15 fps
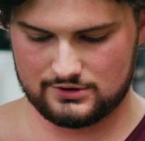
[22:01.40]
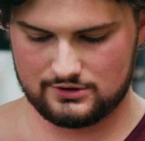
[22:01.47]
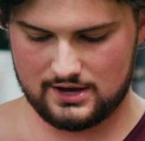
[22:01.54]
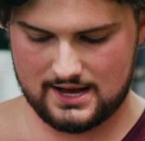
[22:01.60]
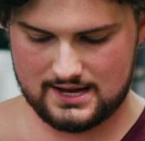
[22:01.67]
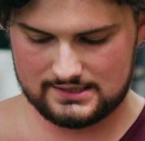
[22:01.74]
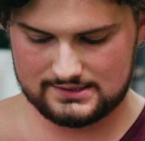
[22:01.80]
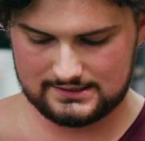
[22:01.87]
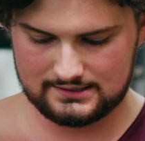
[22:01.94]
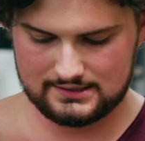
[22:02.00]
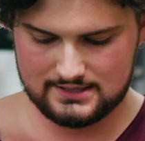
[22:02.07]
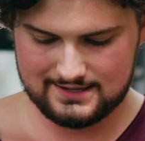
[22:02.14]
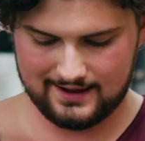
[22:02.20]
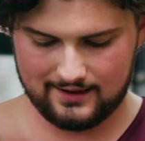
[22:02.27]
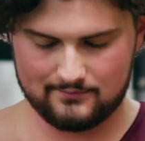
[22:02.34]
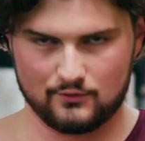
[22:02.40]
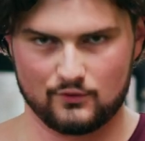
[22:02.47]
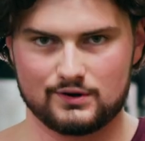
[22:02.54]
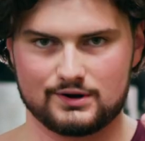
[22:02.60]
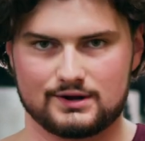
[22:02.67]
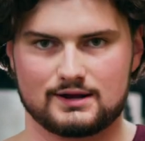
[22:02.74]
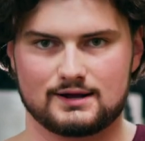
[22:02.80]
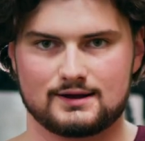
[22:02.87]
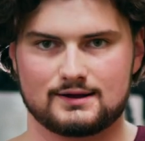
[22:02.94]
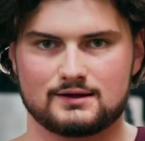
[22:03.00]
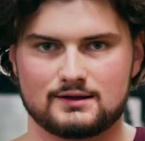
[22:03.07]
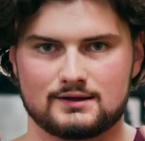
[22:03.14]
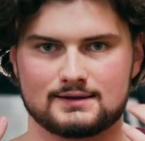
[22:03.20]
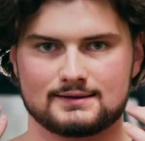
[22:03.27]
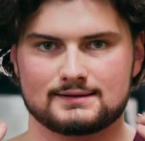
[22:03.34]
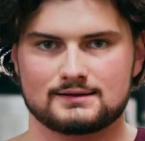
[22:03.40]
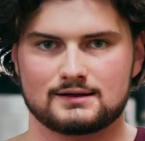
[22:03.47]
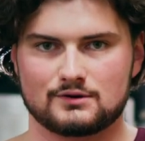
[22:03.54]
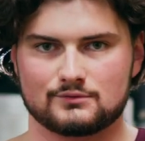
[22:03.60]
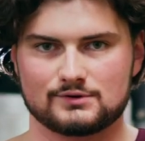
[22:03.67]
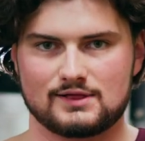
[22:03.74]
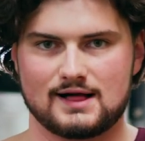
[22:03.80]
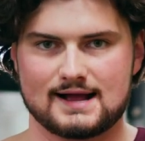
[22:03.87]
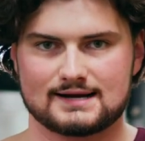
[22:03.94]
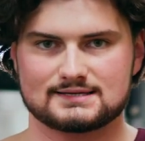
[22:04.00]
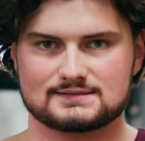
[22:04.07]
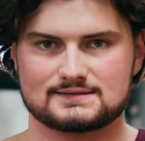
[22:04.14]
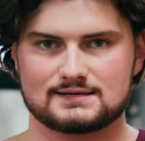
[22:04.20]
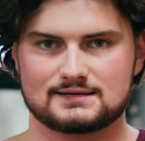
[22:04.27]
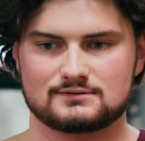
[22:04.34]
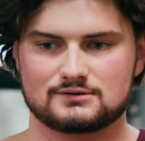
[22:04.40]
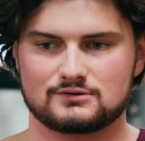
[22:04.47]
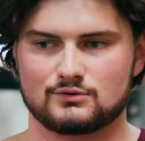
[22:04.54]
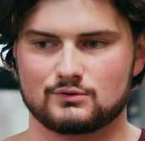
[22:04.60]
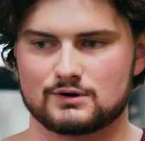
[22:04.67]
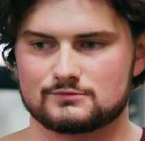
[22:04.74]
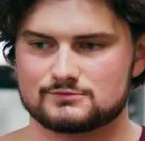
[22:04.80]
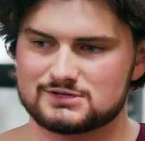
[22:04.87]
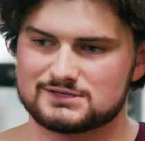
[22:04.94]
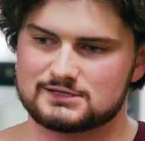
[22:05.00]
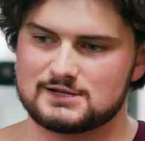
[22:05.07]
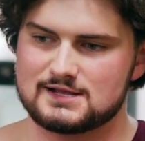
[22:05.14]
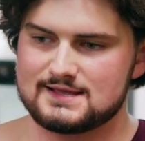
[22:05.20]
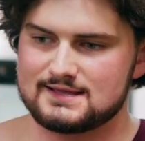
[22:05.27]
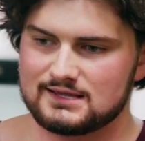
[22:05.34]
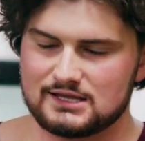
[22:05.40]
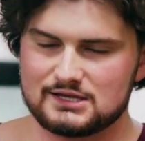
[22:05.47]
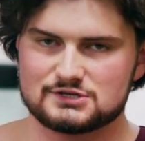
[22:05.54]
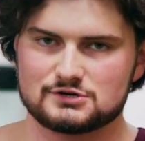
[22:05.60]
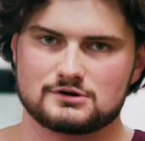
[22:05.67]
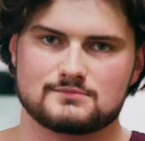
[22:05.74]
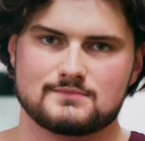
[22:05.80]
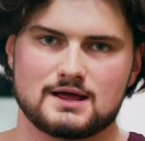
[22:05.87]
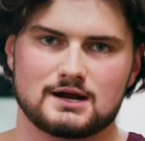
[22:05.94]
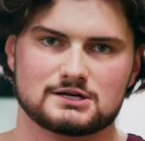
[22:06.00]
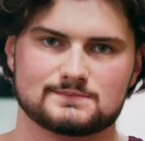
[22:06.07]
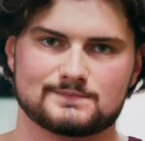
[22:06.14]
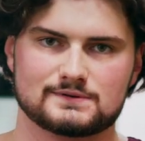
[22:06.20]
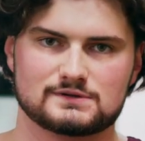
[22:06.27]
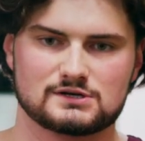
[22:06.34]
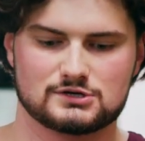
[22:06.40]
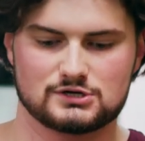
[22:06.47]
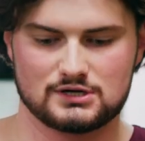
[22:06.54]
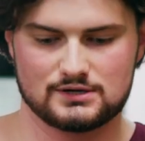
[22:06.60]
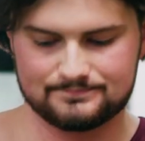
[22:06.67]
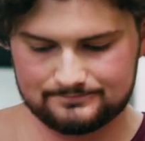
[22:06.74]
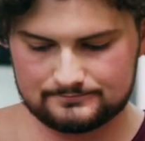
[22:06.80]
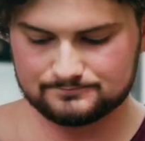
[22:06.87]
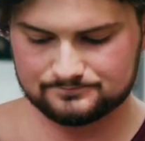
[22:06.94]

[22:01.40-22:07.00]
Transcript: your hands are more in a relaxed or just easier to manage position,